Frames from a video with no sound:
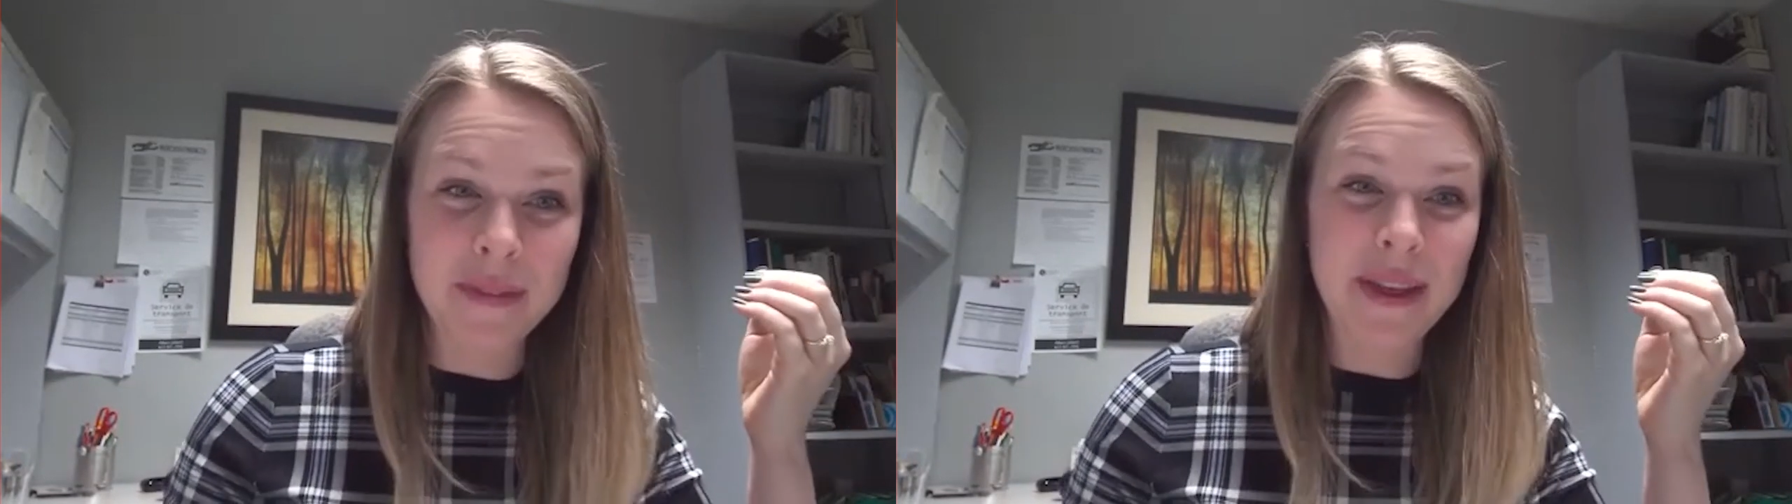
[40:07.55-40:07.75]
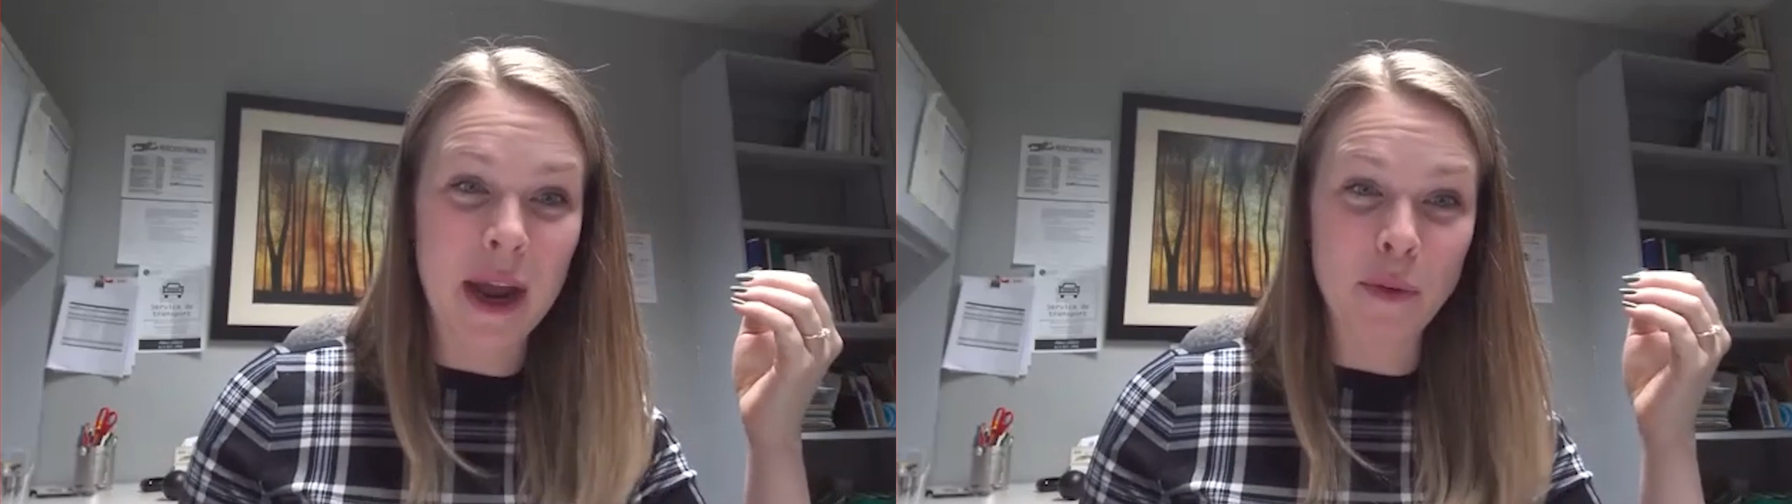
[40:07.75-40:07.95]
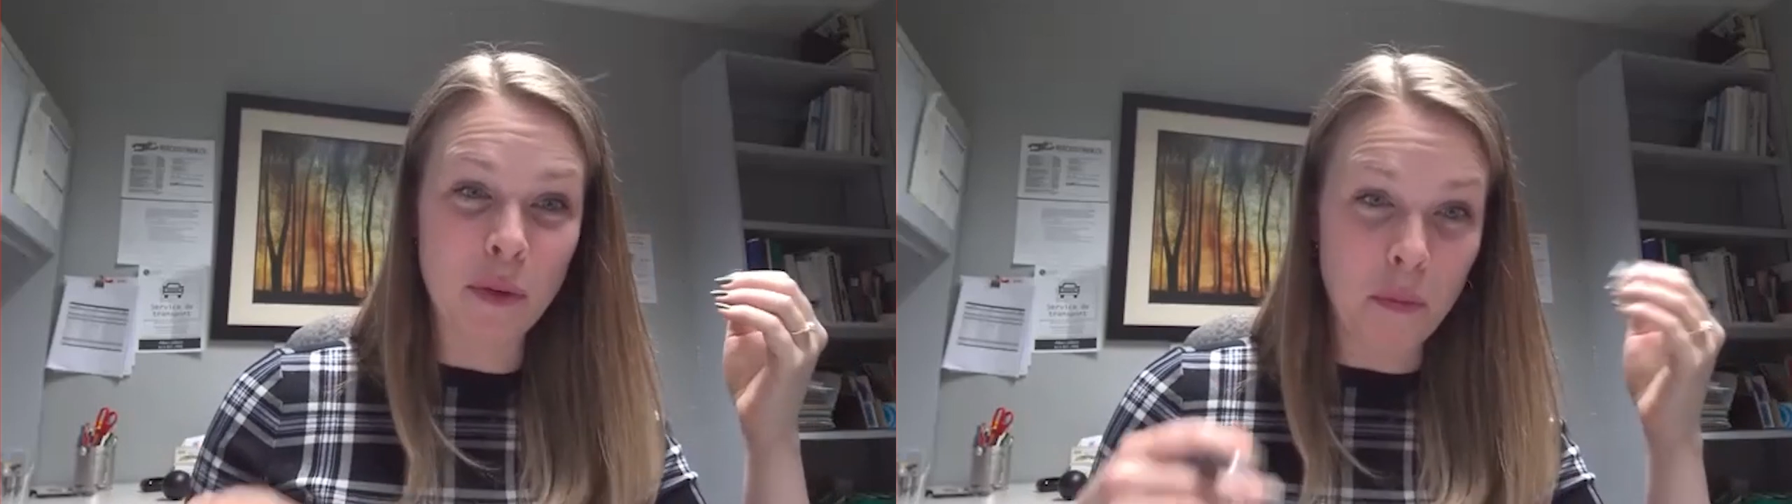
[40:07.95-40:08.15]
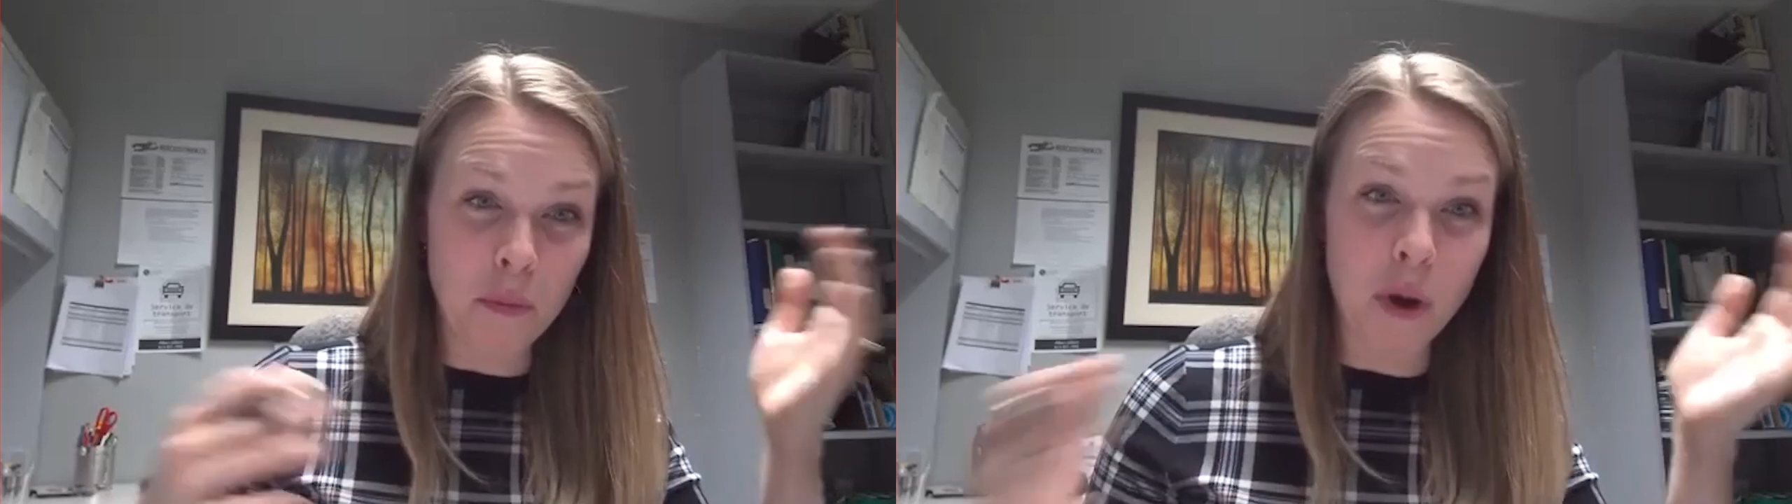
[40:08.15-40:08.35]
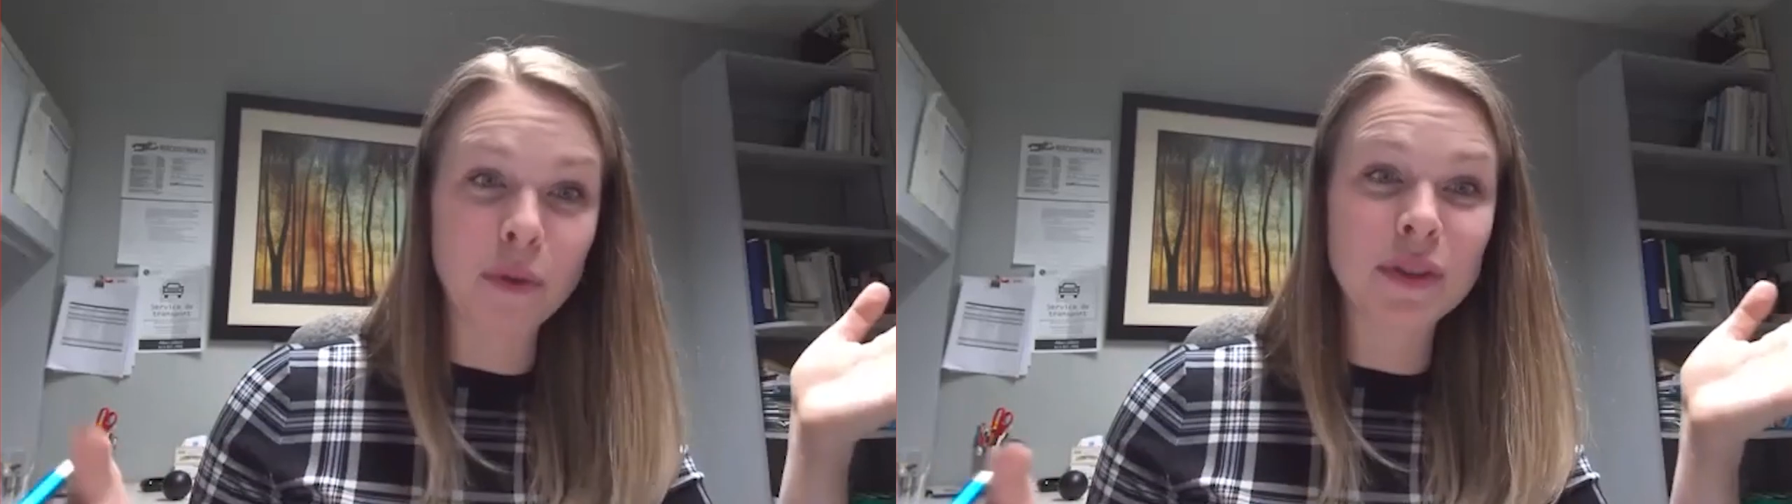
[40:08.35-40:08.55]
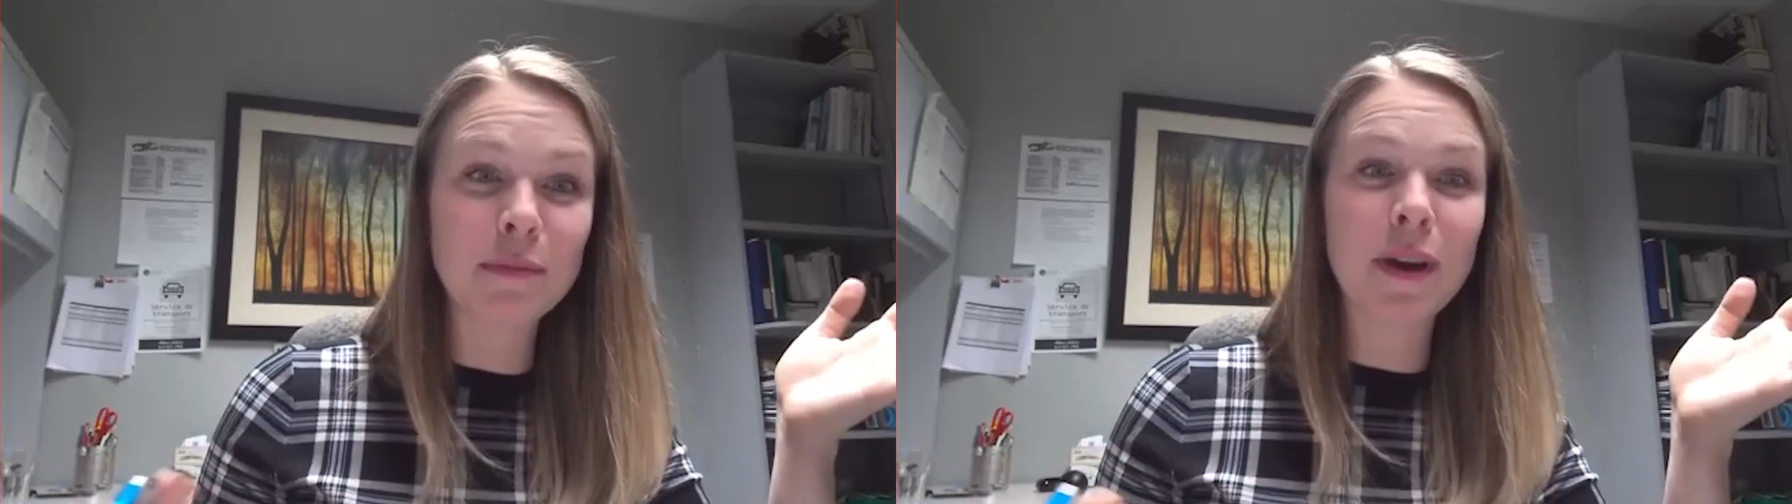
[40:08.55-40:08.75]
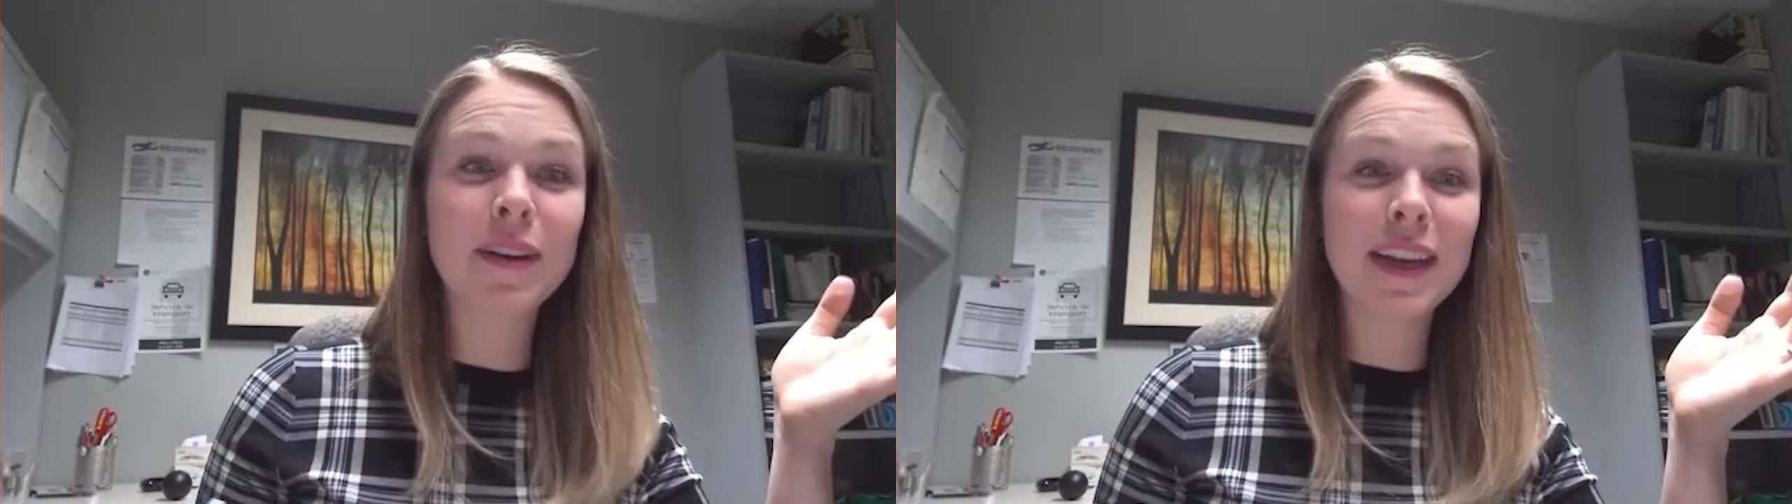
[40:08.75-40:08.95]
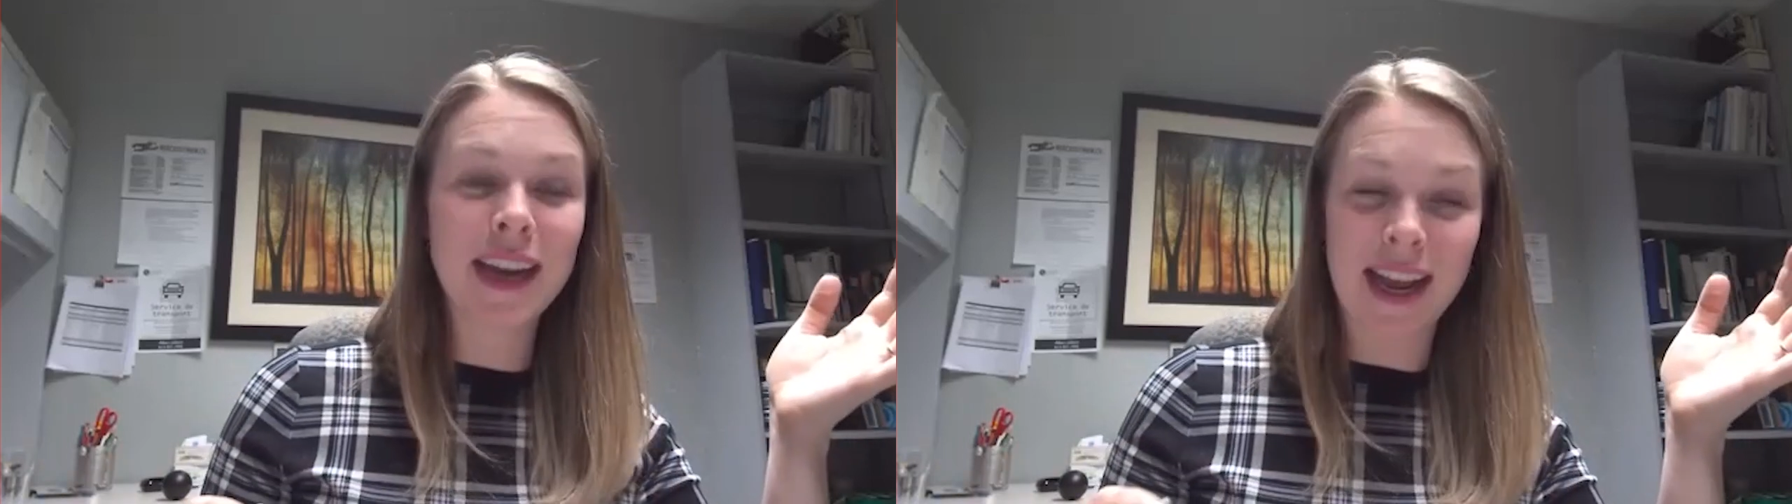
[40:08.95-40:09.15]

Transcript: that I would boast about it.